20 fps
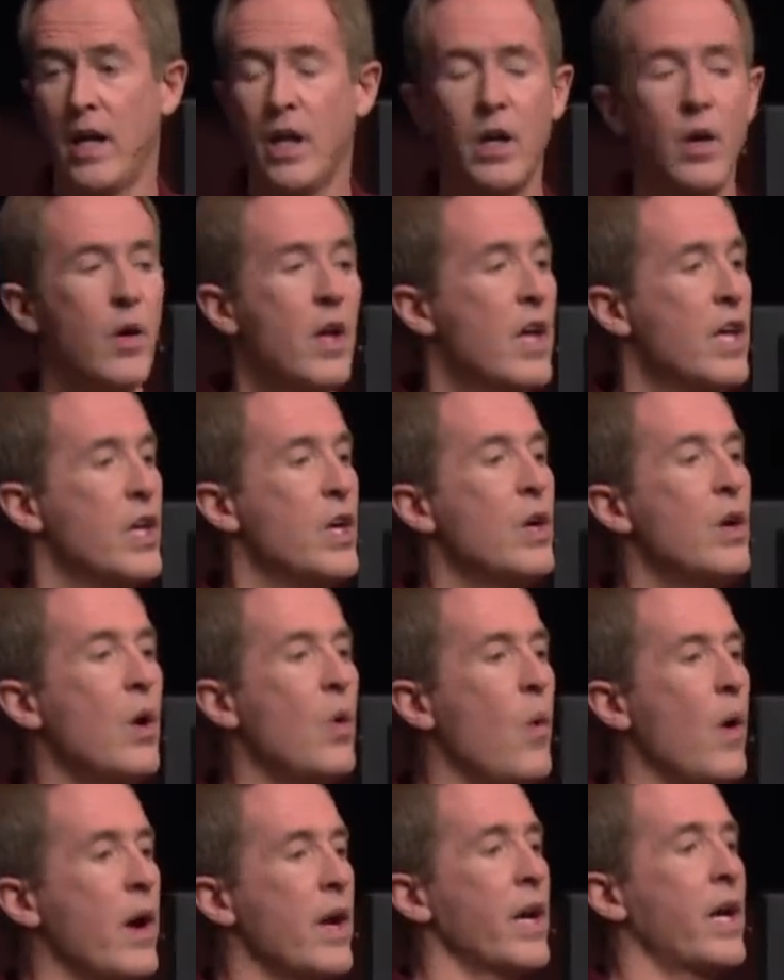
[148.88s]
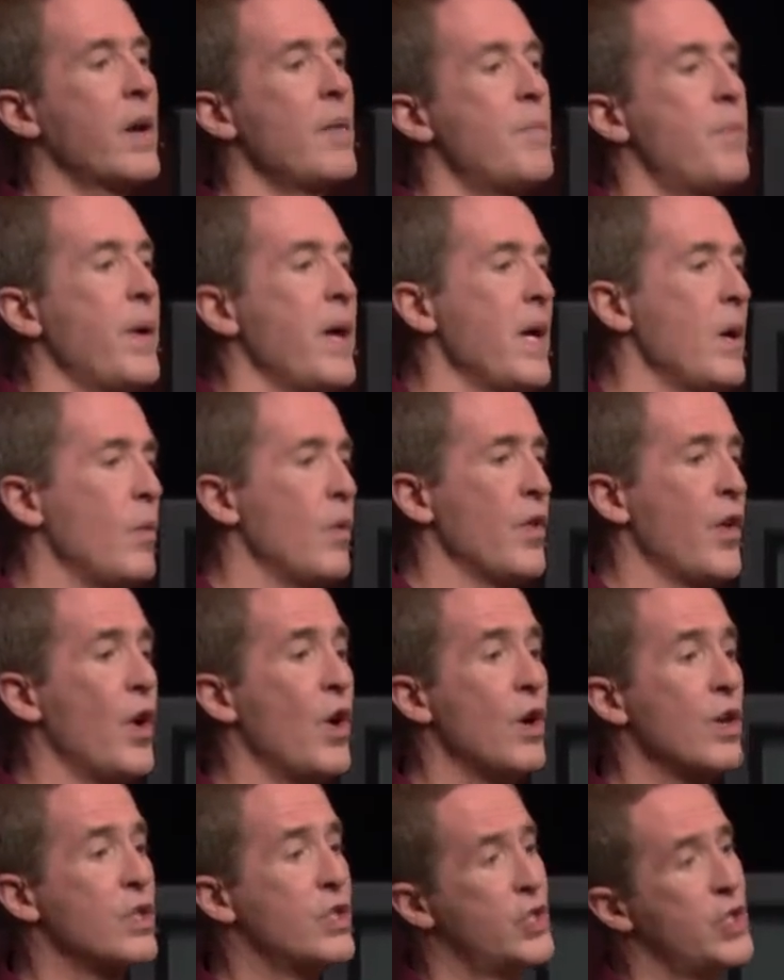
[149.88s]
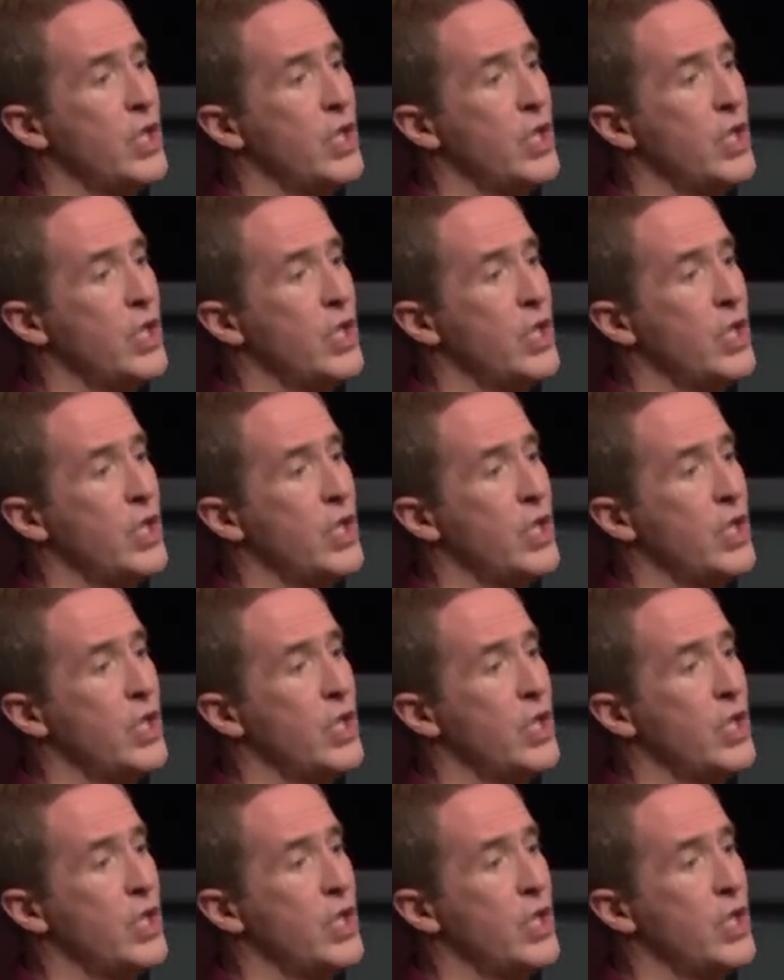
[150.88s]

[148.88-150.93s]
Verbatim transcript: You don't want to compete with her